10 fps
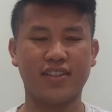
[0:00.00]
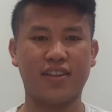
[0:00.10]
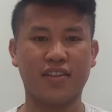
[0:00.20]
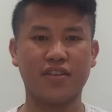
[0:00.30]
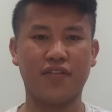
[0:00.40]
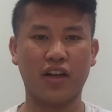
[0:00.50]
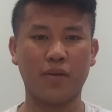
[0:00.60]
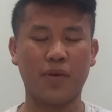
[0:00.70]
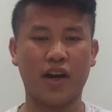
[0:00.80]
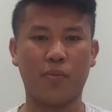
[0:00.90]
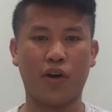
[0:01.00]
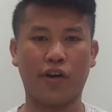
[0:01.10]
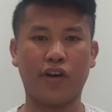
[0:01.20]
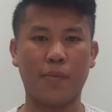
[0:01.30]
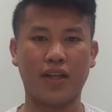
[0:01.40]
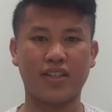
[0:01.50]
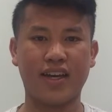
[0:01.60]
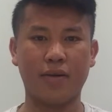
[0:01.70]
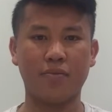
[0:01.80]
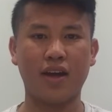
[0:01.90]
is the development and programming
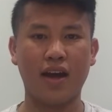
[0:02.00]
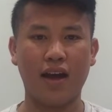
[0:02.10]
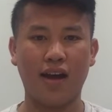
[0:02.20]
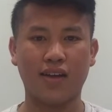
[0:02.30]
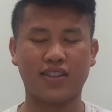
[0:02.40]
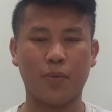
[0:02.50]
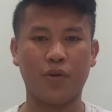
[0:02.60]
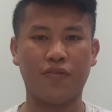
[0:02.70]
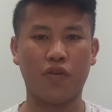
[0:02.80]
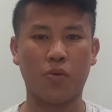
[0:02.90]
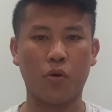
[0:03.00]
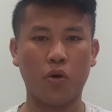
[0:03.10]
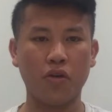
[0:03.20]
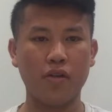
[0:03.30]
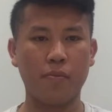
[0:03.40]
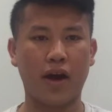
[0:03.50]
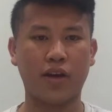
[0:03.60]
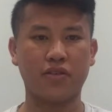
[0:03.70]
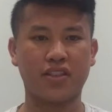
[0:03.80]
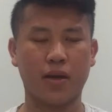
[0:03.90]
team, as they perform all the
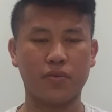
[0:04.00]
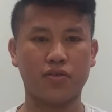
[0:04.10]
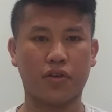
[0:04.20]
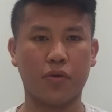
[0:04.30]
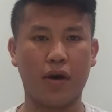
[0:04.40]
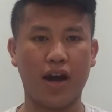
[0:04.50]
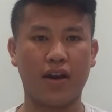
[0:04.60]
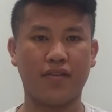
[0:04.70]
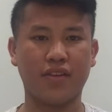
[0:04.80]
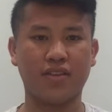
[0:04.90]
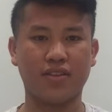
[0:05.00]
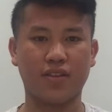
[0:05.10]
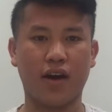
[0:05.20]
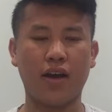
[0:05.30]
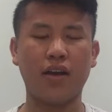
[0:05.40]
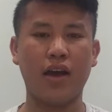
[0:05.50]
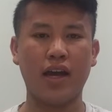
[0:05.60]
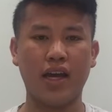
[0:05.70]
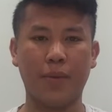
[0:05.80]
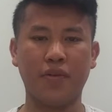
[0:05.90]
manual steps required in the design,
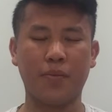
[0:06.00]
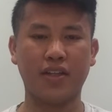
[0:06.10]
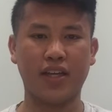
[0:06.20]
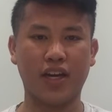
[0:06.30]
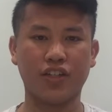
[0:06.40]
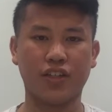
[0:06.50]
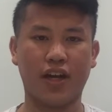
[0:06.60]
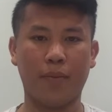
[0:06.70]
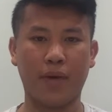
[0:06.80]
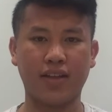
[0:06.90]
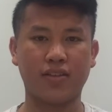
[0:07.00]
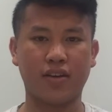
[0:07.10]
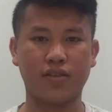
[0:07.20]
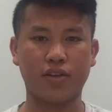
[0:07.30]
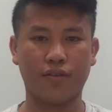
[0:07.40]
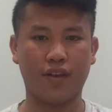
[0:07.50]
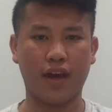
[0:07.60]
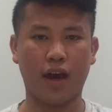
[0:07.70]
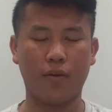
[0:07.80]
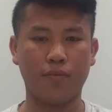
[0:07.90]
implementation, and maintenance of
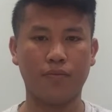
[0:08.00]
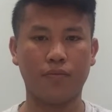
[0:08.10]
the app.